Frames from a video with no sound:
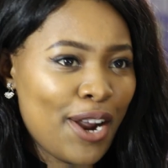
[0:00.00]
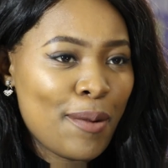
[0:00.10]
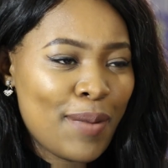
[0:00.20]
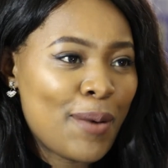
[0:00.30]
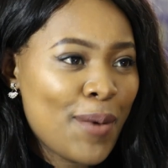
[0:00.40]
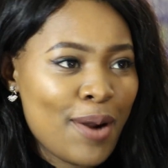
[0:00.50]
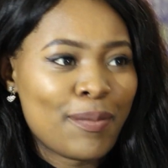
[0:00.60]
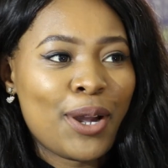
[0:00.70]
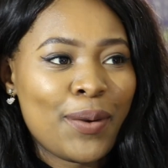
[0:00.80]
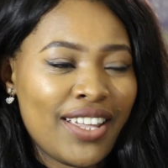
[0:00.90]
care about where
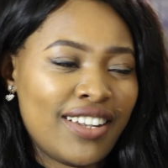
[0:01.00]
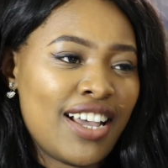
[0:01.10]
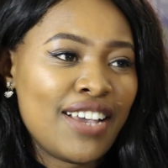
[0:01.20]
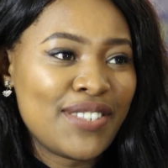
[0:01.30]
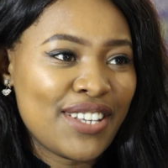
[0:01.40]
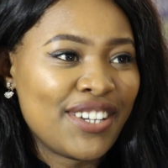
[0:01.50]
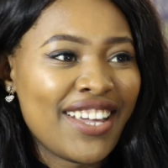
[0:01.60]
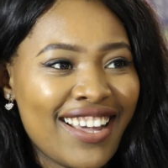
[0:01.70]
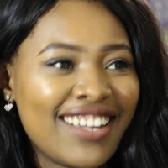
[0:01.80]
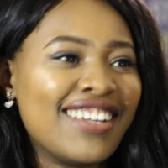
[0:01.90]
I'm going in life. So
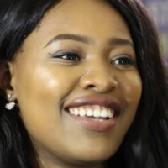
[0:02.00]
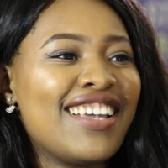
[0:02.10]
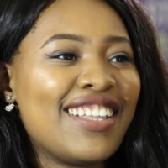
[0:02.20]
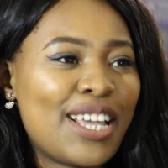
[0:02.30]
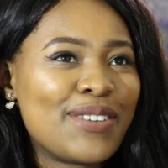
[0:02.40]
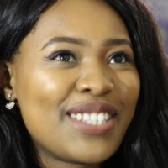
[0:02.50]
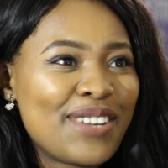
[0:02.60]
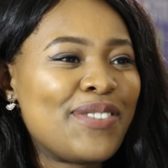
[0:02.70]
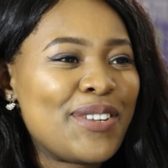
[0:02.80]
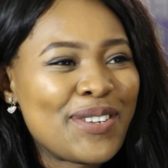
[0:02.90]
yeah, that was
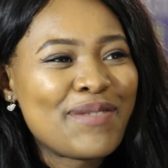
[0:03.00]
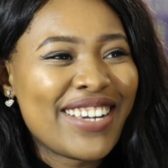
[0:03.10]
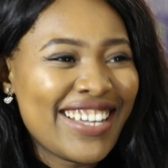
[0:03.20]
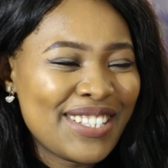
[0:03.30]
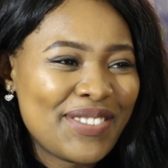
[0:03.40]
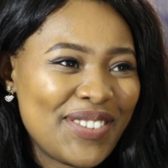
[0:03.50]
definitely one of my yes